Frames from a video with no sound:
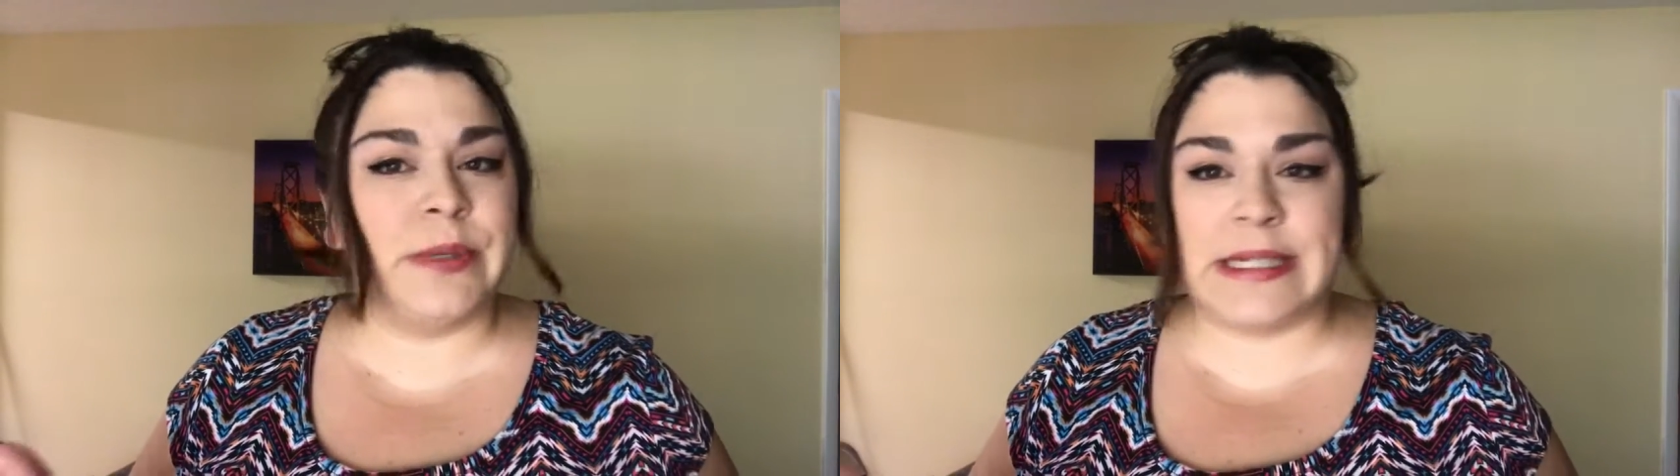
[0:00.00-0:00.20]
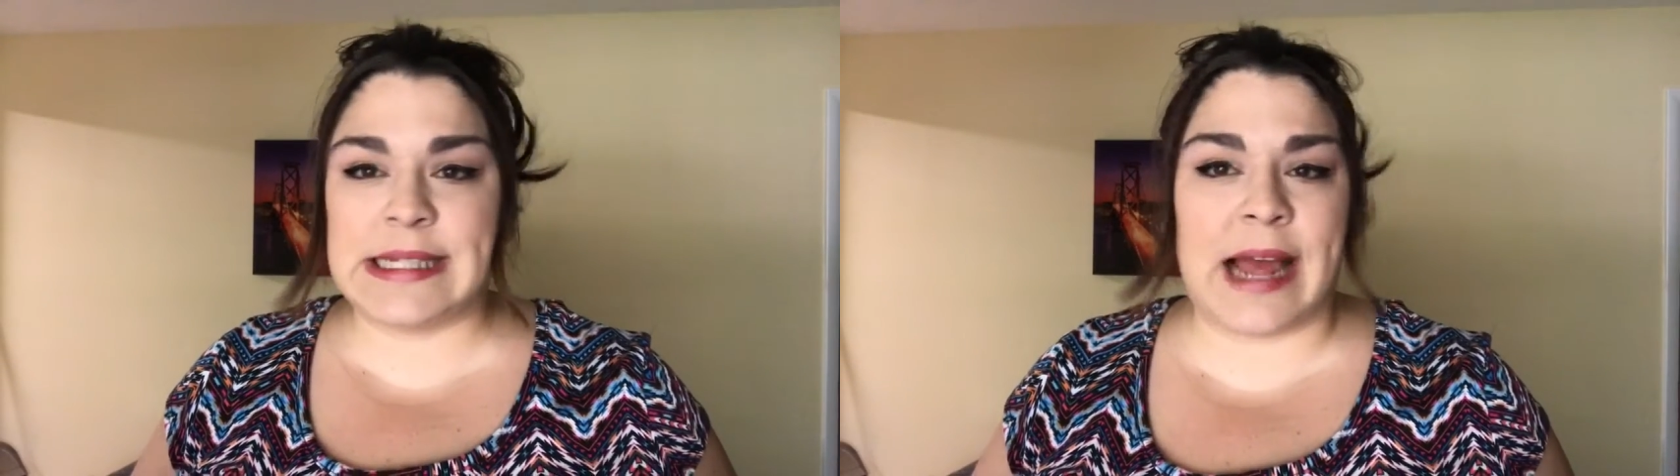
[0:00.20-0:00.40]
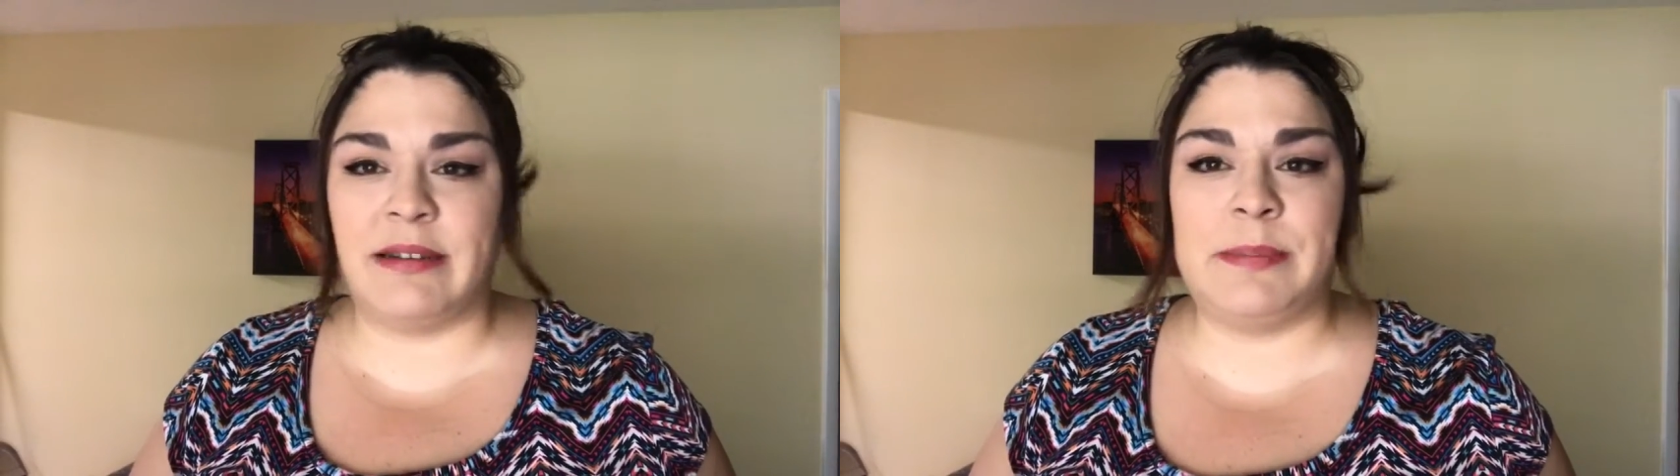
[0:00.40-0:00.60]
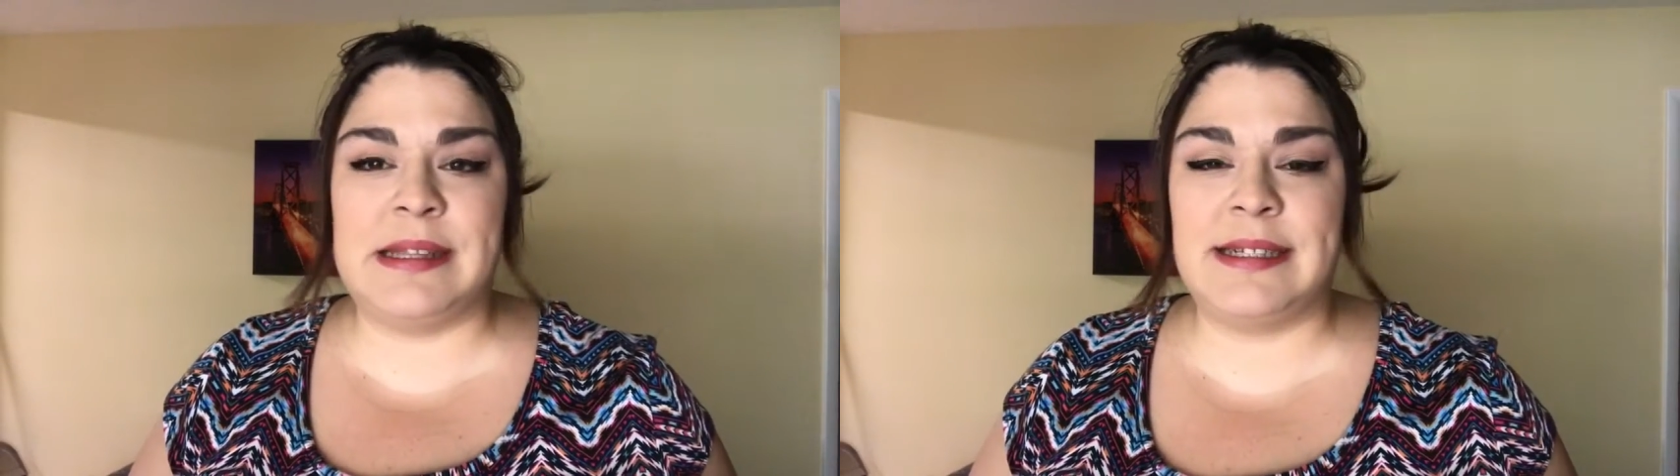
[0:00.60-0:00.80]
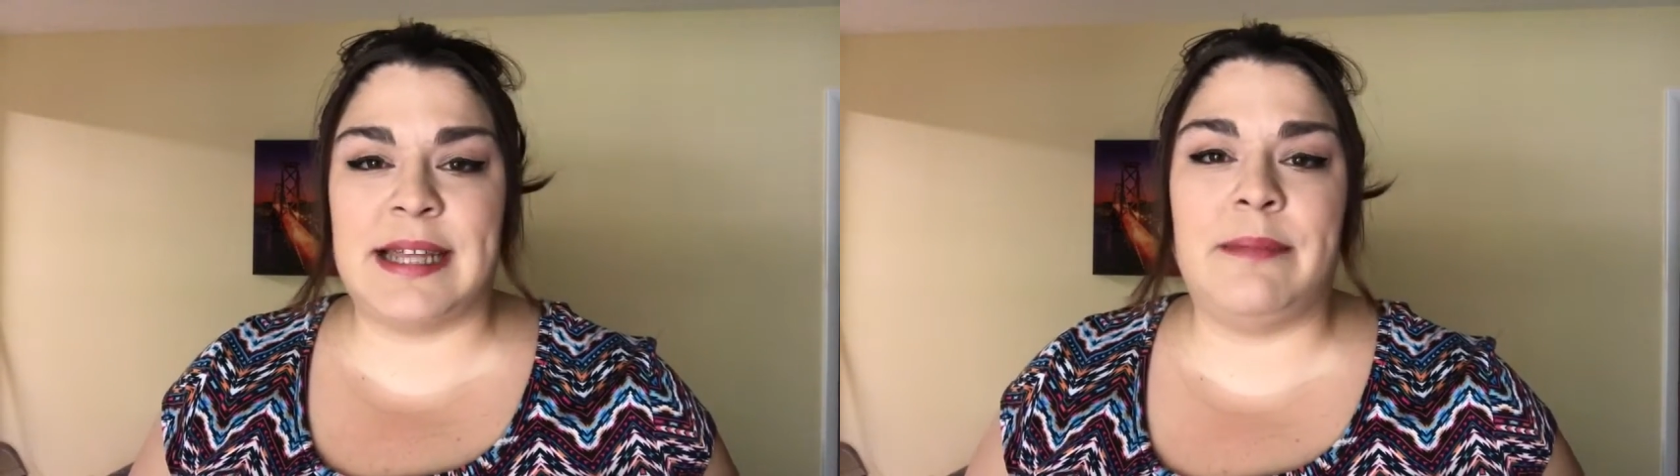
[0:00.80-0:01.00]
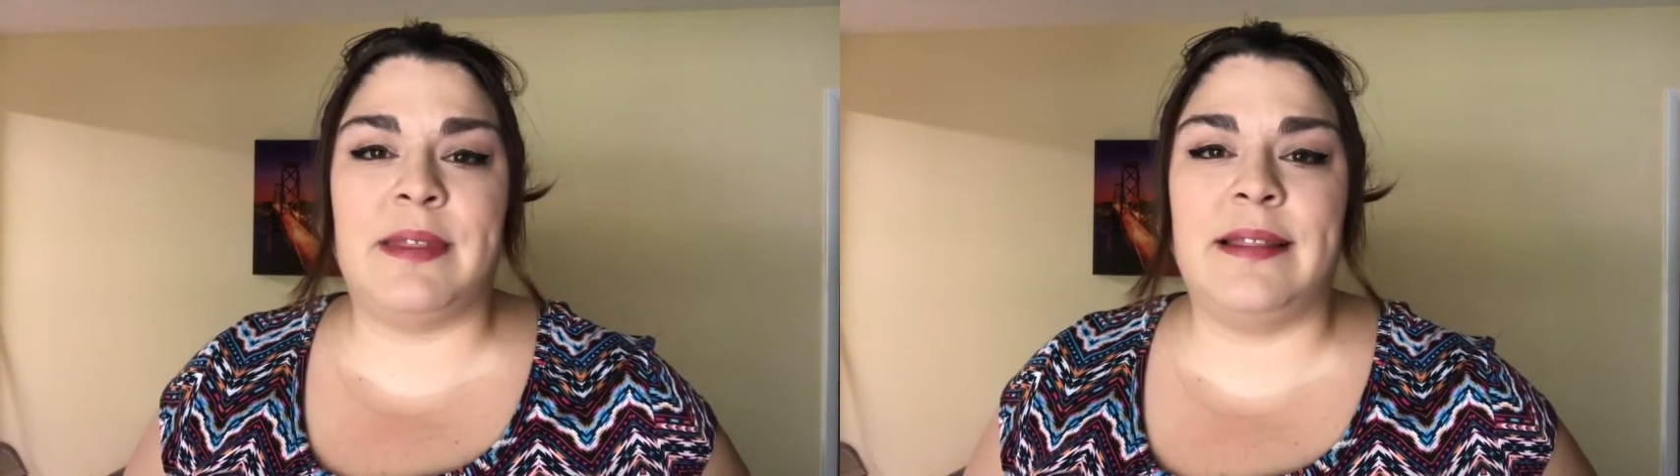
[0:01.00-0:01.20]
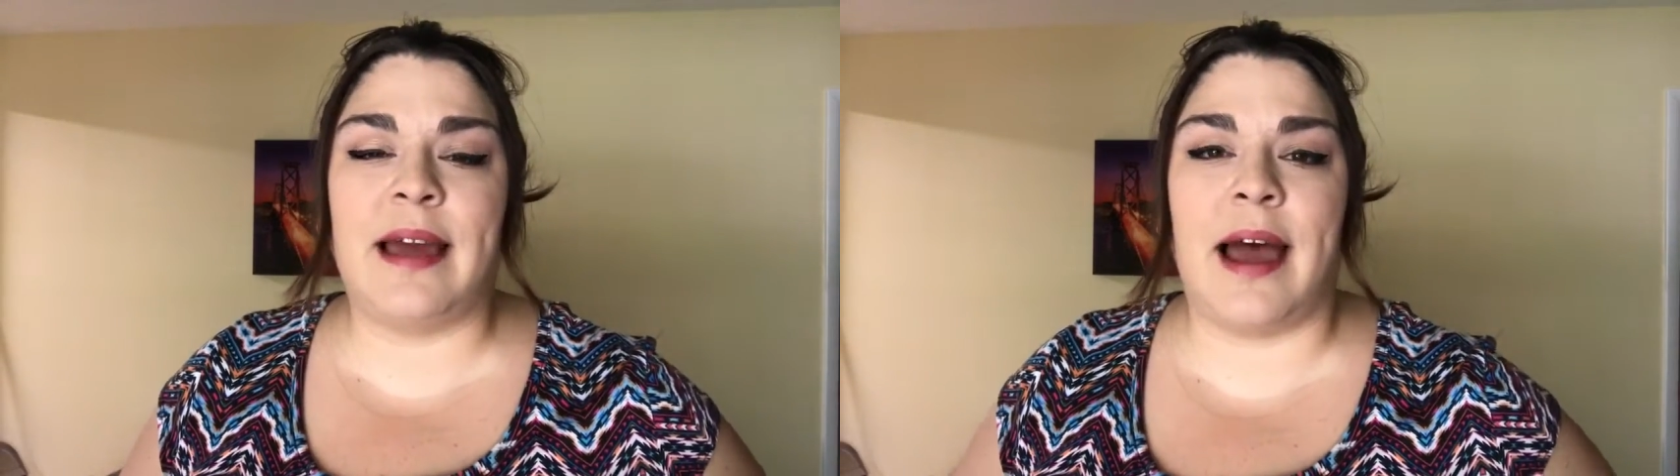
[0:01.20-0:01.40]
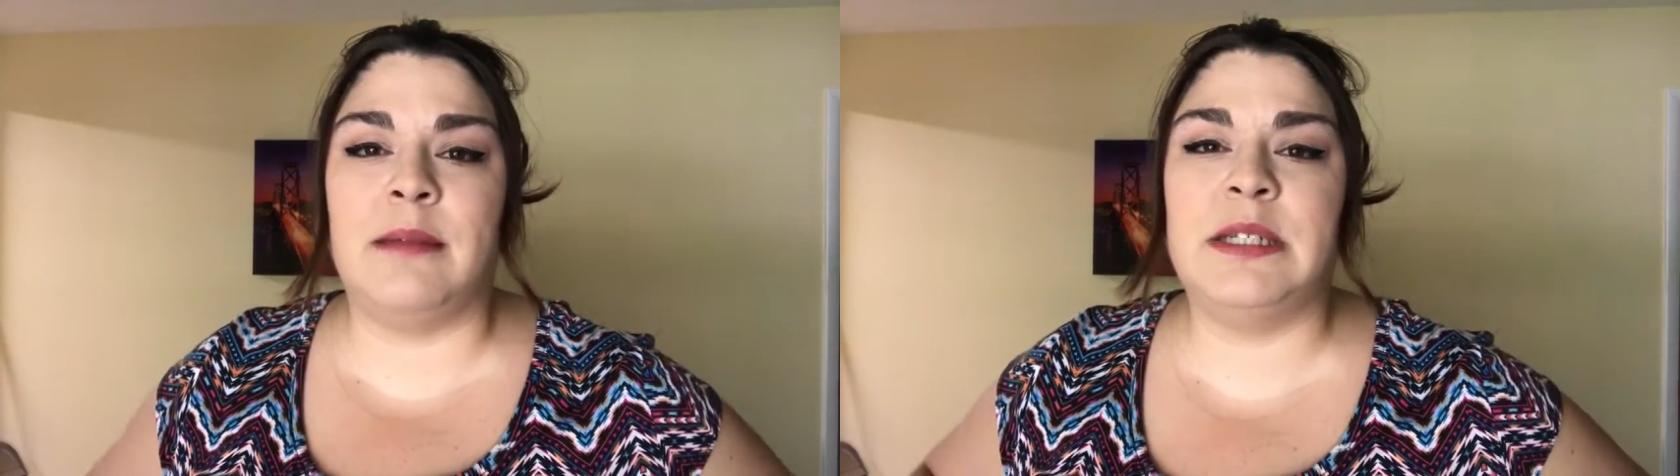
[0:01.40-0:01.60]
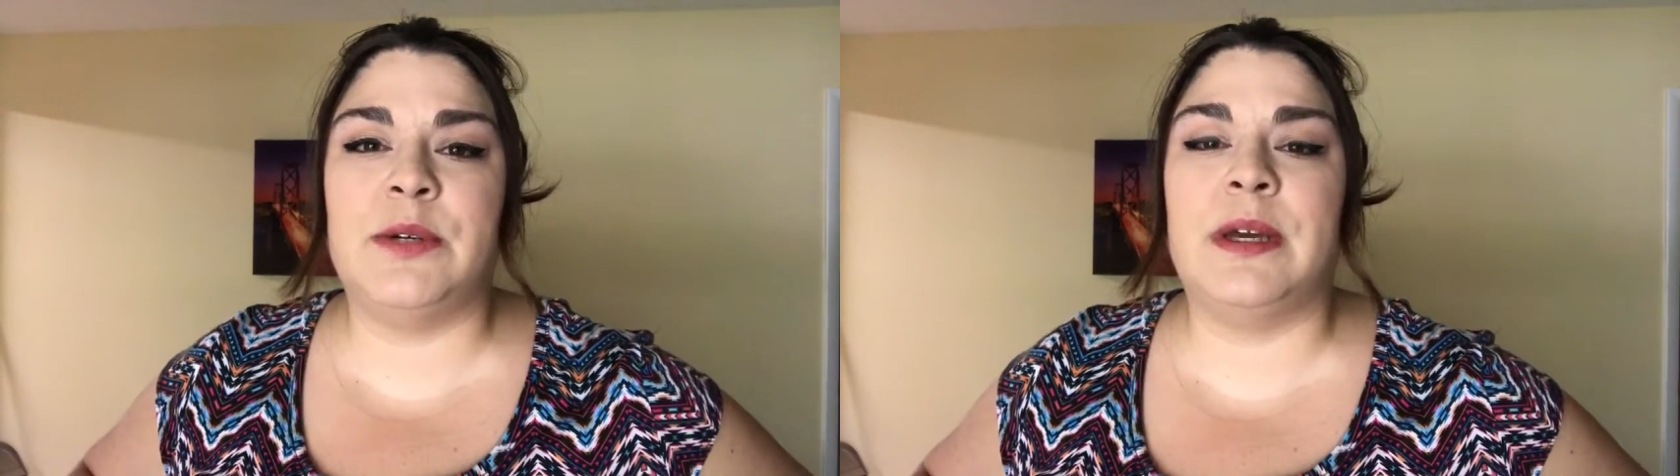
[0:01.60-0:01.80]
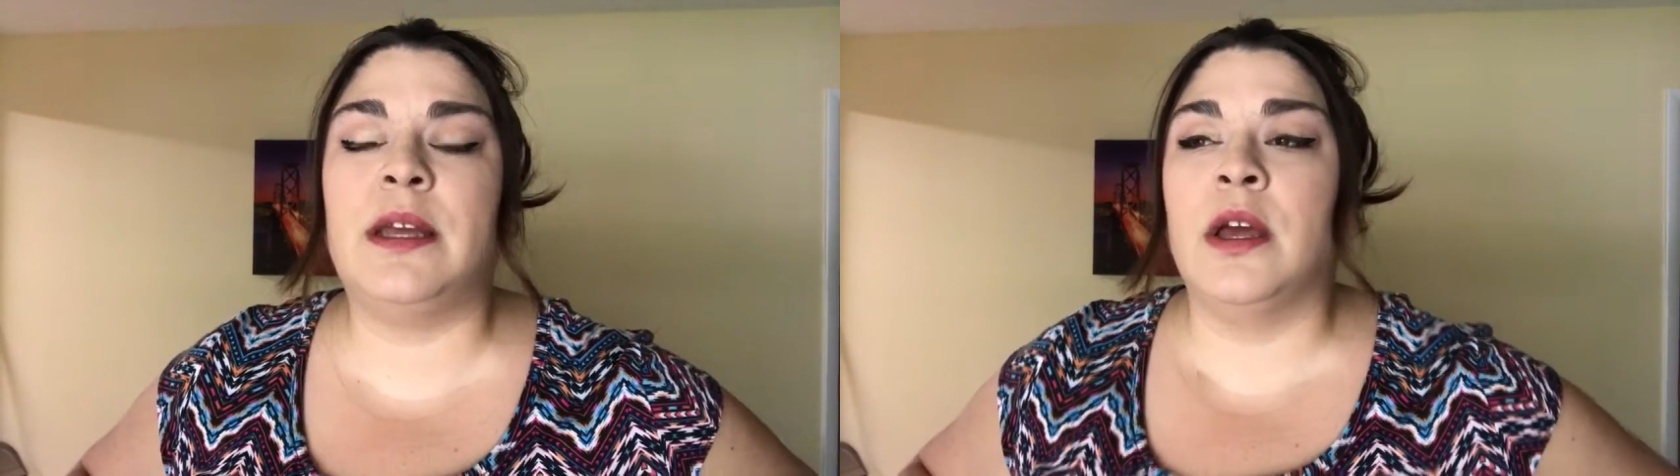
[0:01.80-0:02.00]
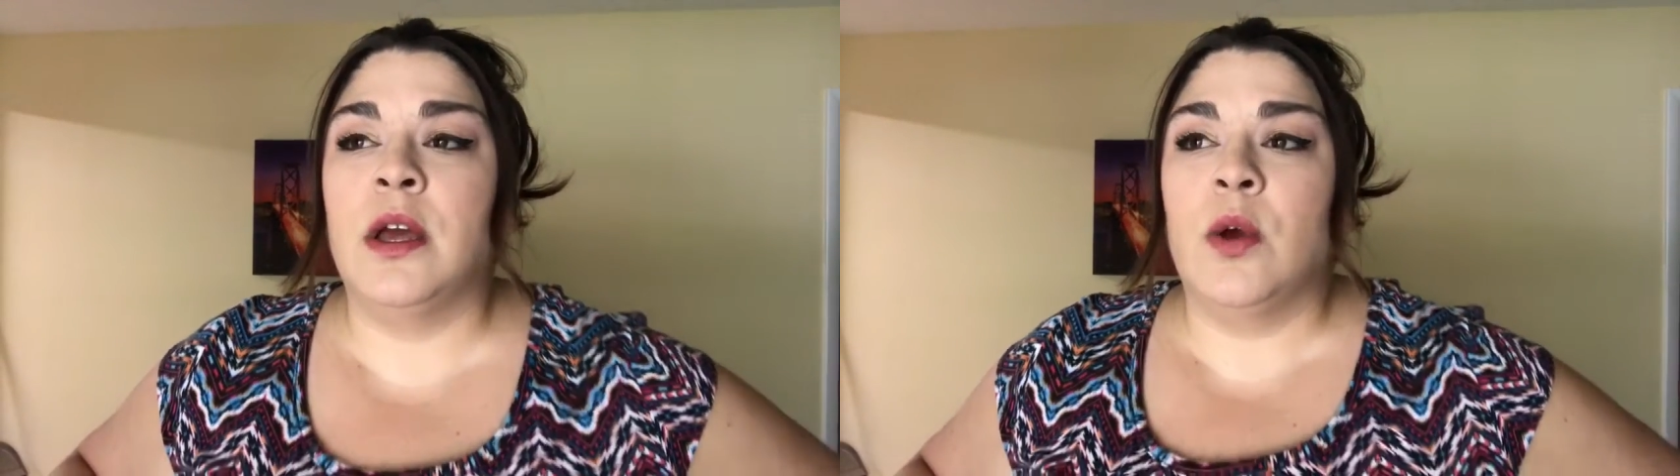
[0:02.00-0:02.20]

it doesn't have to be the same thing that I'm doing,